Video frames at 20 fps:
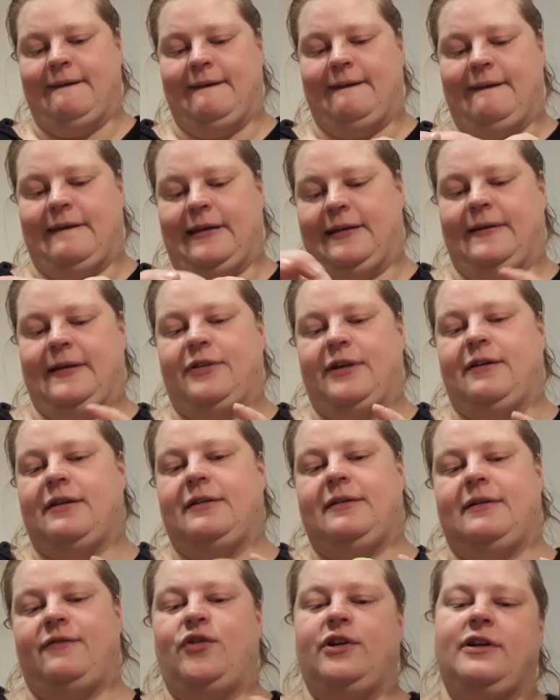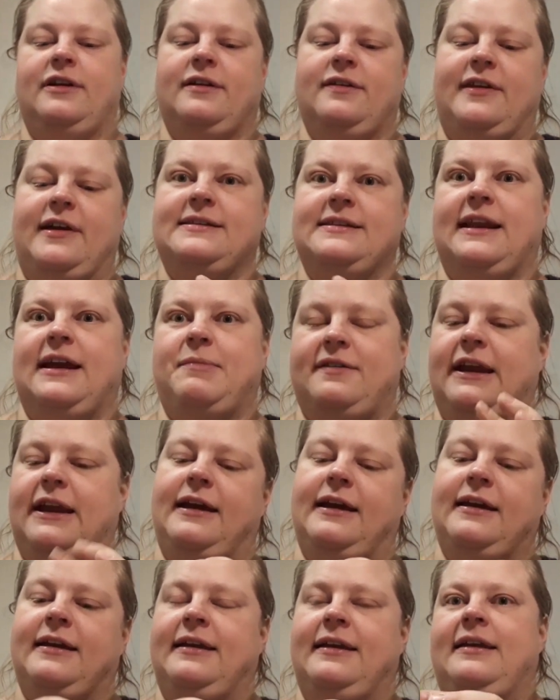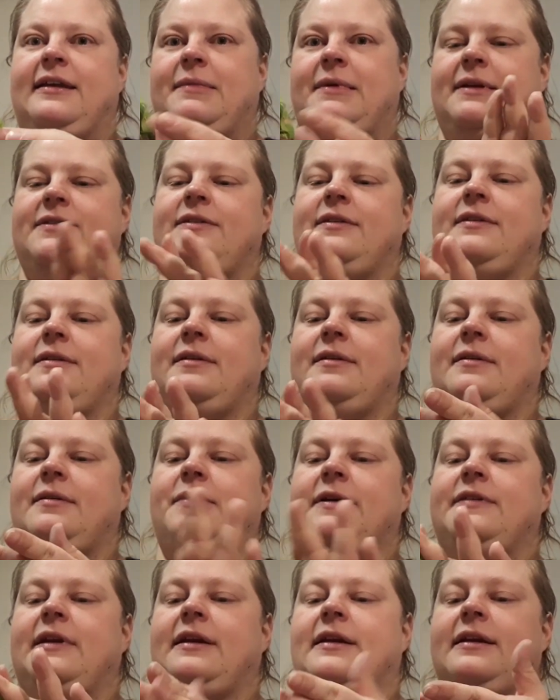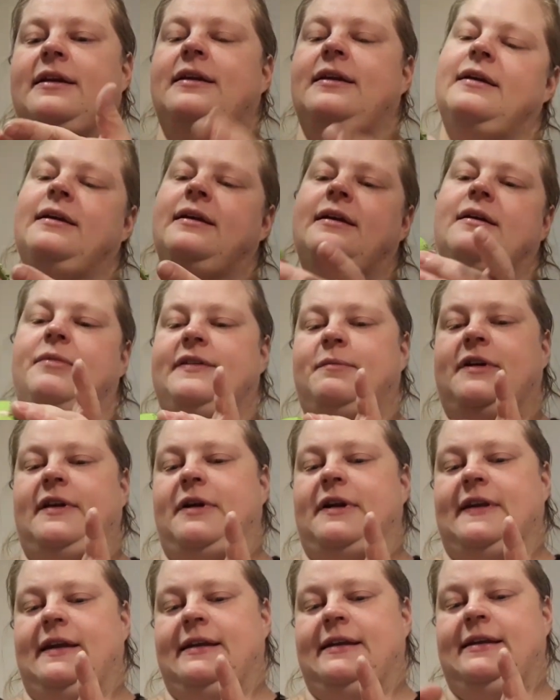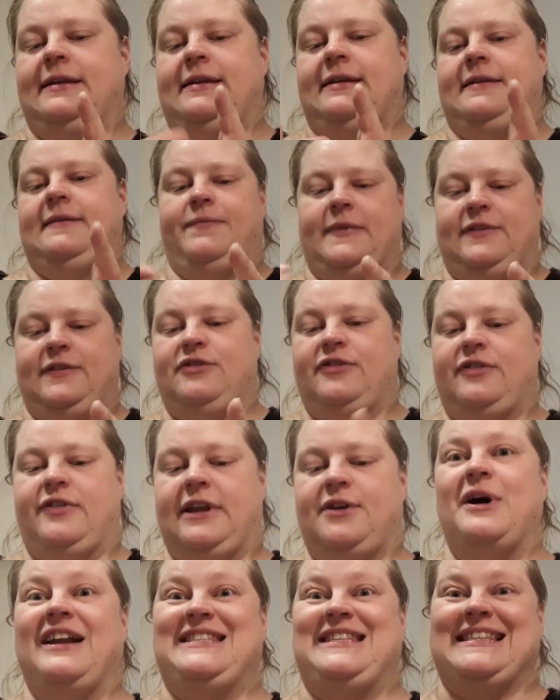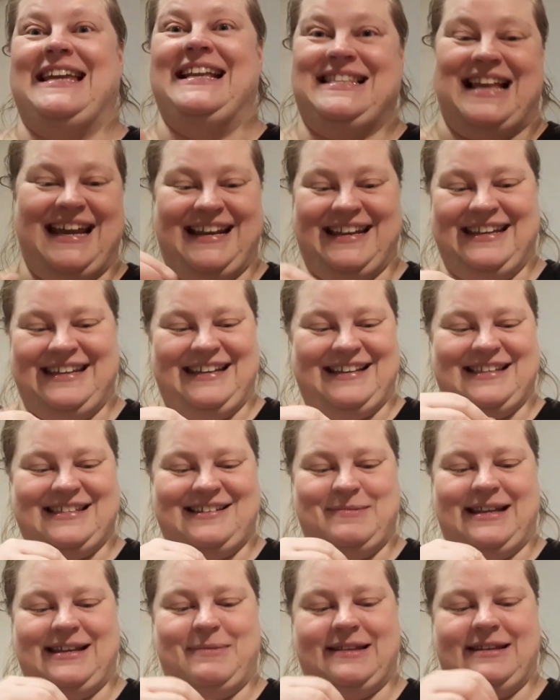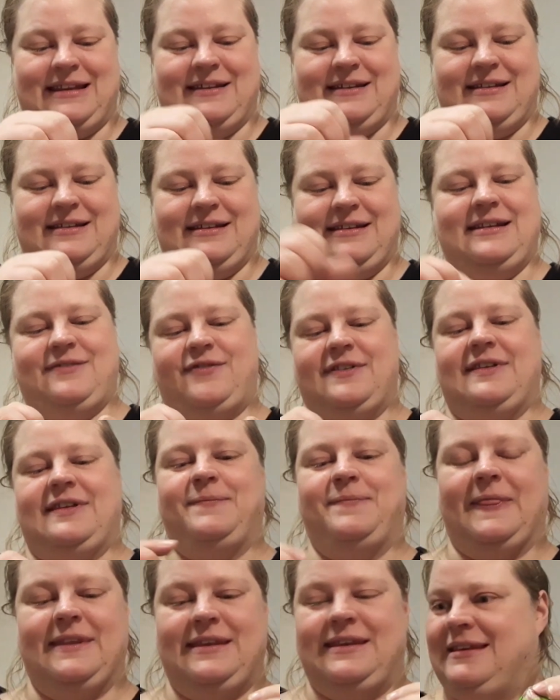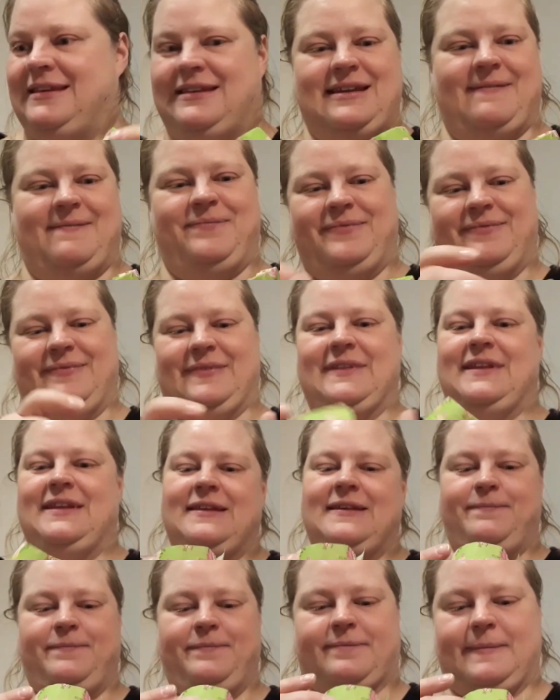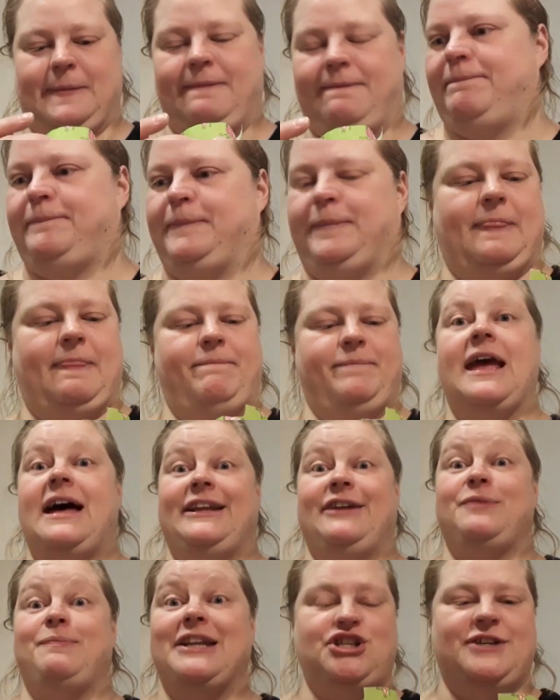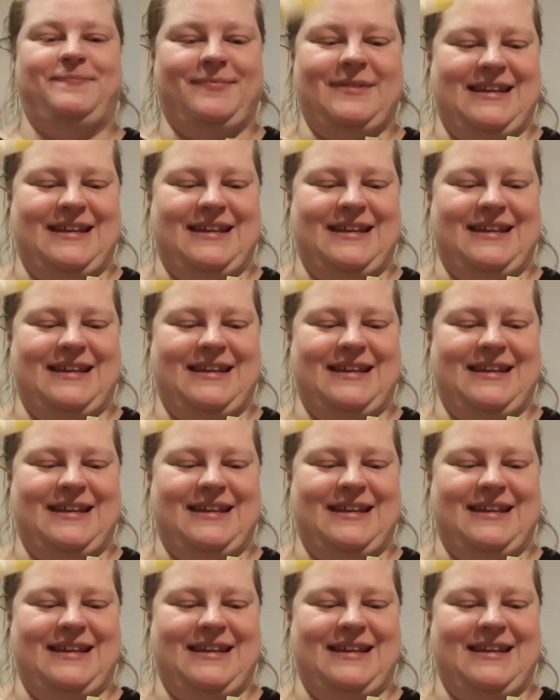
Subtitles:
I don't think you can avoid the size getting a bit wrinkly. So I'm just pressing. It's a good thing no one can see the inside because it's going to be a bit different. Yeah, different match.